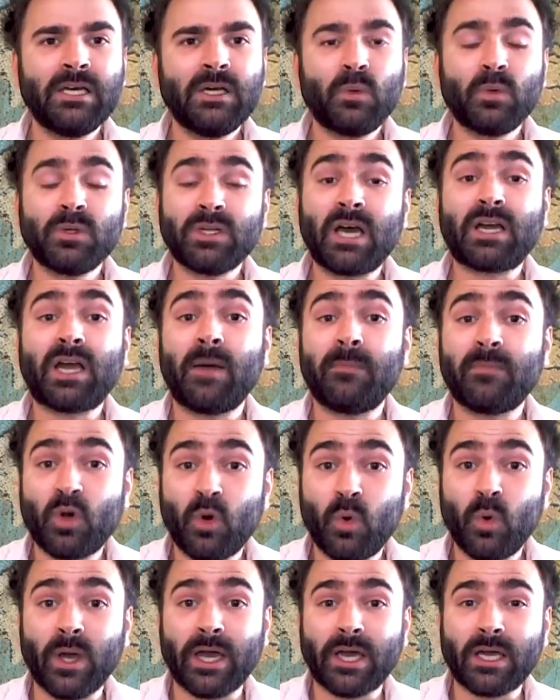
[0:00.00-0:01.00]
will not come
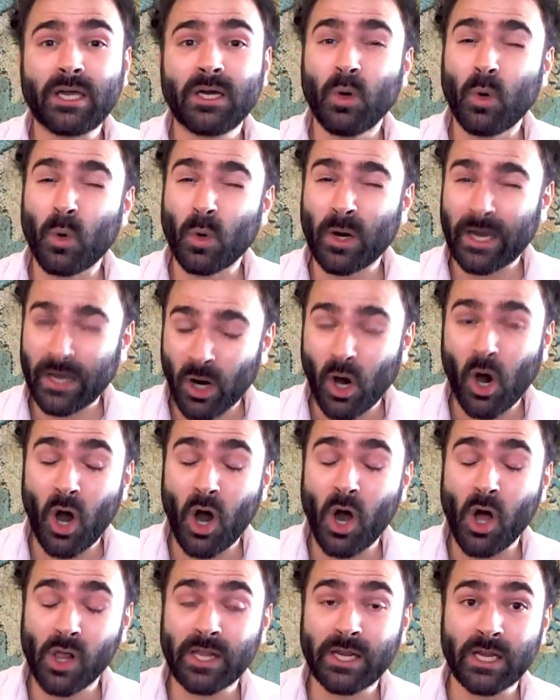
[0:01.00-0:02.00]
quick, or at
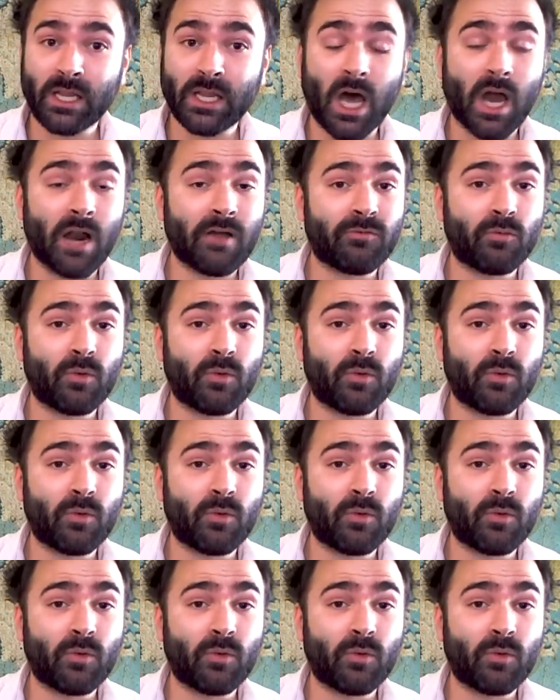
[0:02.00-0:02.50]
all in a lot of